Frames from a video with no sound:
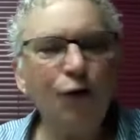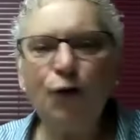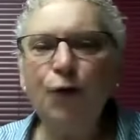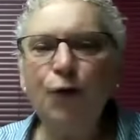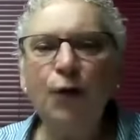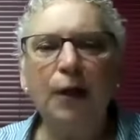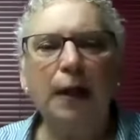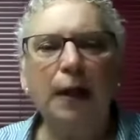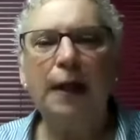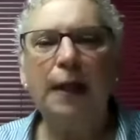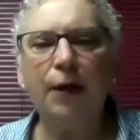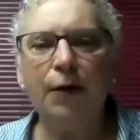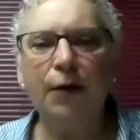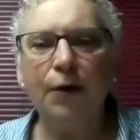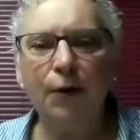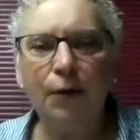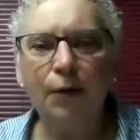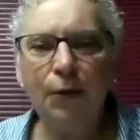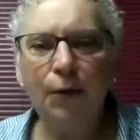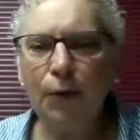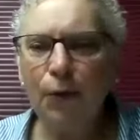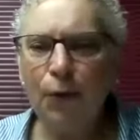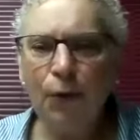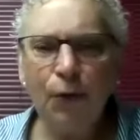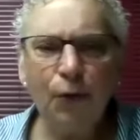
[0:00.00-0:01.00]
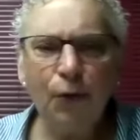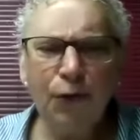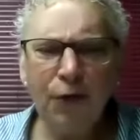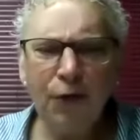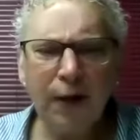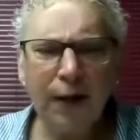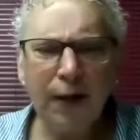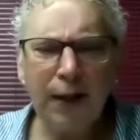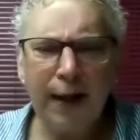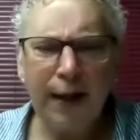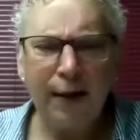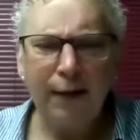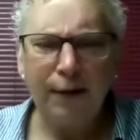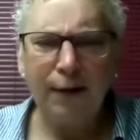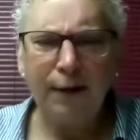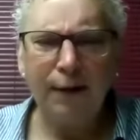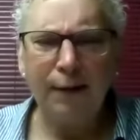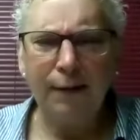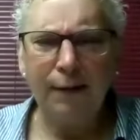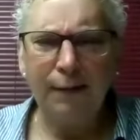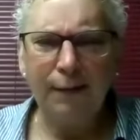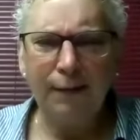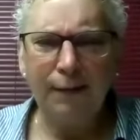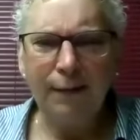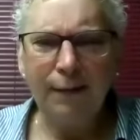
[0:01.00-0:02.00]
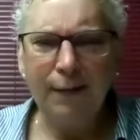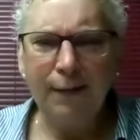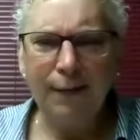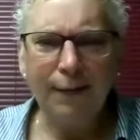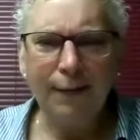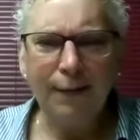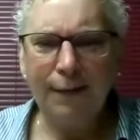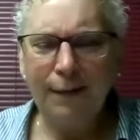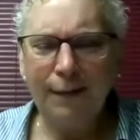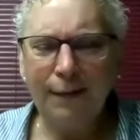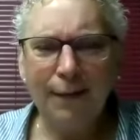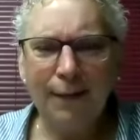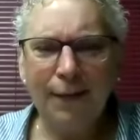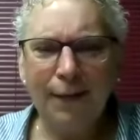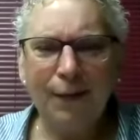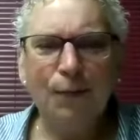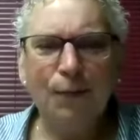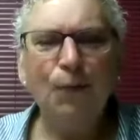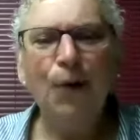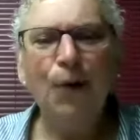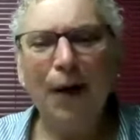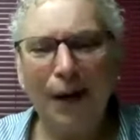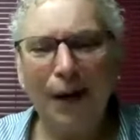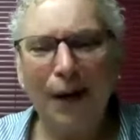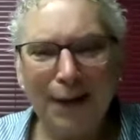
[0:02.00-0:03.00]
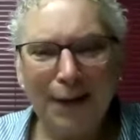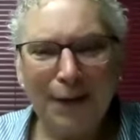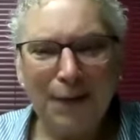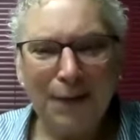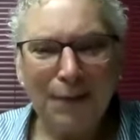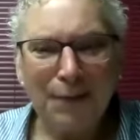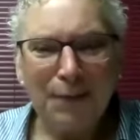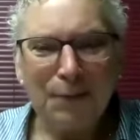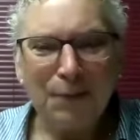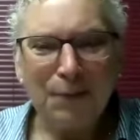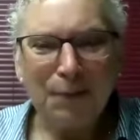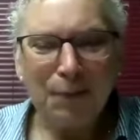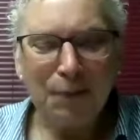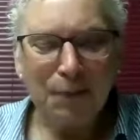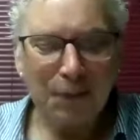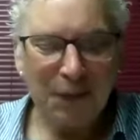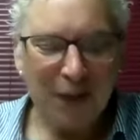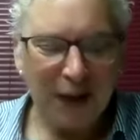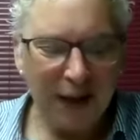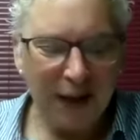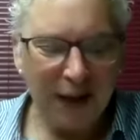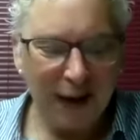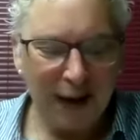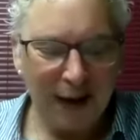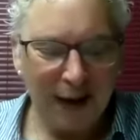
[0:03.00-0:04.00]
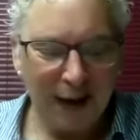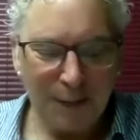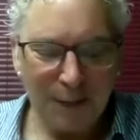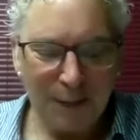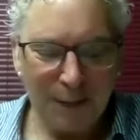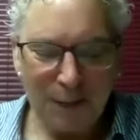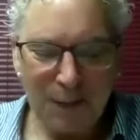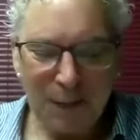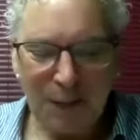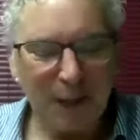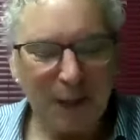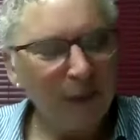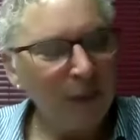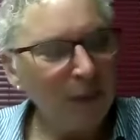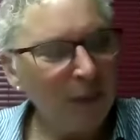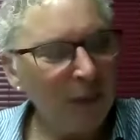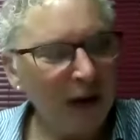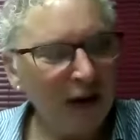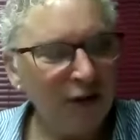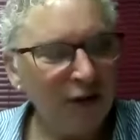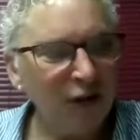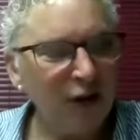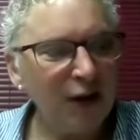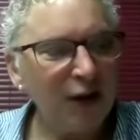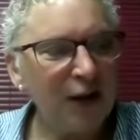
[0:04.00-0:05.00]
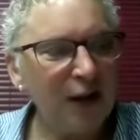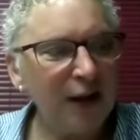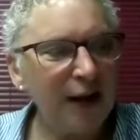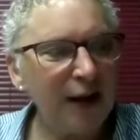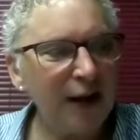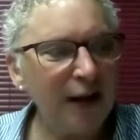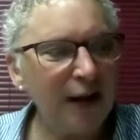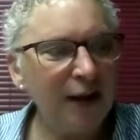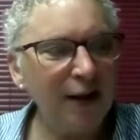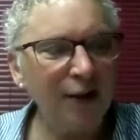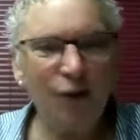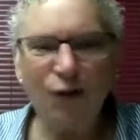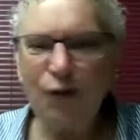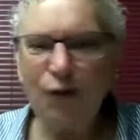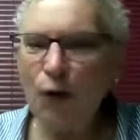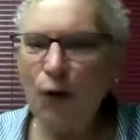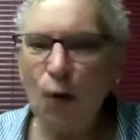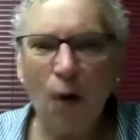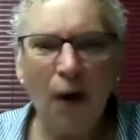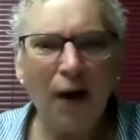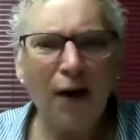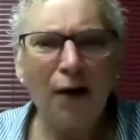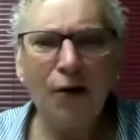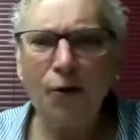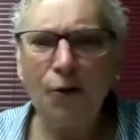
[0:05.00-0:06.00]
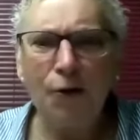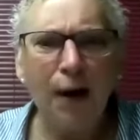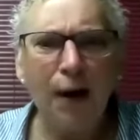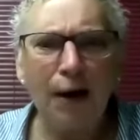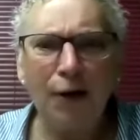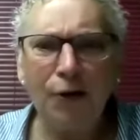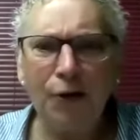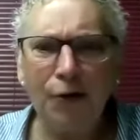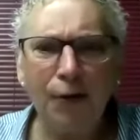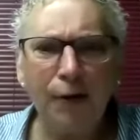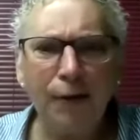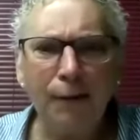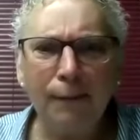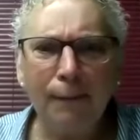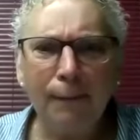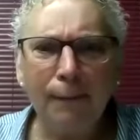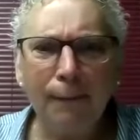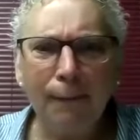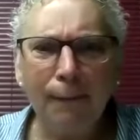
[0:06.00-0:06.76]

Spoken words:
the leader. Well, who's the leader? Well, basically, it's the choir director.